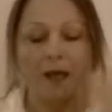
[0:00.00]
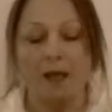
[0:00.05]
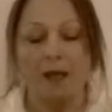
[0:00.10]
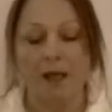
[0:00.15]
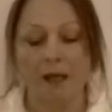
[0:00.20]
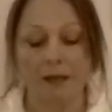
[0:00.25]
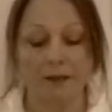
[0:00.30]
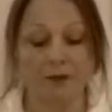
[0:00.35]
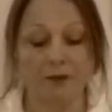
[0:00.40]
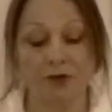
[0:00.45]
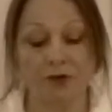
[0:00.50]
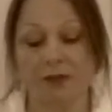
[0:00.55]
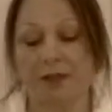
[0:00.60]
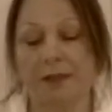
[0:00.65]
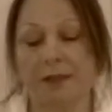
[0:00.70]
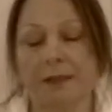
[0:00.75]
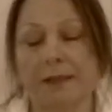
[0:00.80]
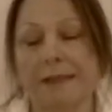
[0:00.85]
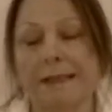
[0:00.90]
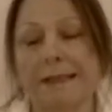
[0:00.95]

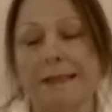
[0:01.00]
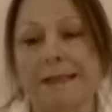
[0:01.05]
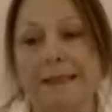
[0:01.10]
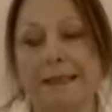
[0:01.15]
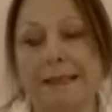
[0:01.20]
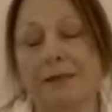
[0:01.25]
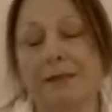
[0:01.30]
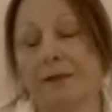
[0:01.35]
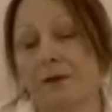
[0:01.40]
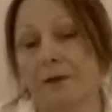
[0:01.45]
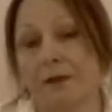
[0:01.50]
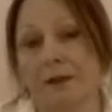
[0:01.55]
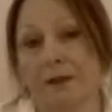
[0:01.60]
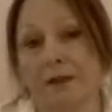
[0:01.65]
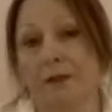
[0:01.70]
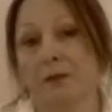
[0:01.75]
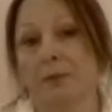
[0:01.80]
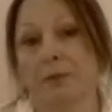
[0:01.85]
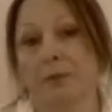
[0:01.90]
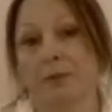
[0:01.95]
Energetically, it's not that
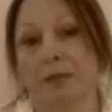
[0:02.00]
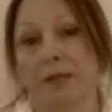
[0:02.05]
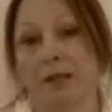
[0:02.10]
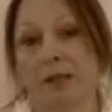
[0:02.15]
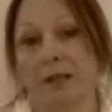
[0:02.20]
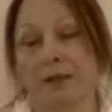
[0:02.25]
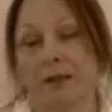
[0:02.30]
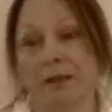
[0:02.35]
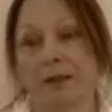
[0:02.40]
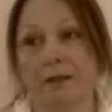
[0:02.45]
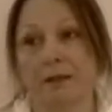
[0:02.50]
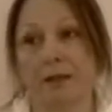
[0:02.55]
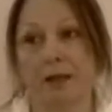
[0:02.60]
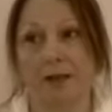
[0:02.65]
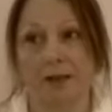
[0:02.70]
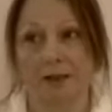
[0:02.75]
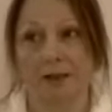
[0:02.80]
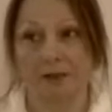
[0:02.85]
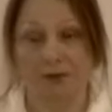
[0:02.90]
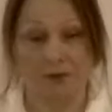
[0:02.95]
complicated
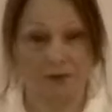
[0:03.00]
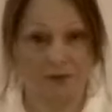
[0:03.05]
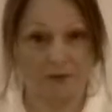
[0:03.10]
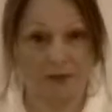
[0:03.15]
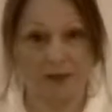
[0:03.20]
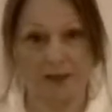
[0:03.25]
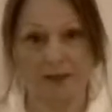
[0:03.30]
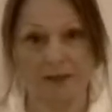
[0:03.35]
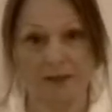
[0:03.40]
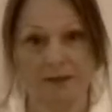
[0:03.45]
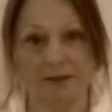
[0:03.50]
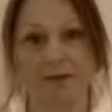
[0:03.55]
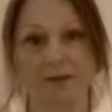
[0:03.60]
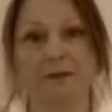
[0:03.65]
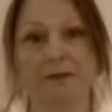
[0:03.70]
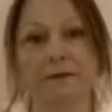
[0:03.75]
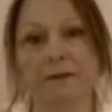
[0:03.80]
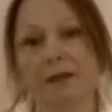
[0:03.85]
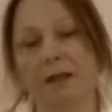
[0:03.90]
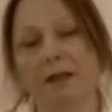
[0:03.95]
and it's not that hard to
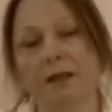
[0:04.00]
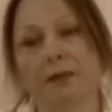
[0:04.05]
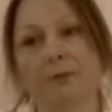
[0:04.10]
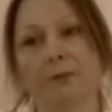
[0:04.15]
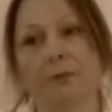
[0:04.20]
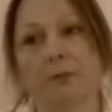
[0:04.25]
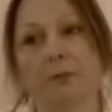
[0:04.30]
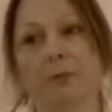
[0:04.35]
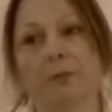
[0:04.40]
develop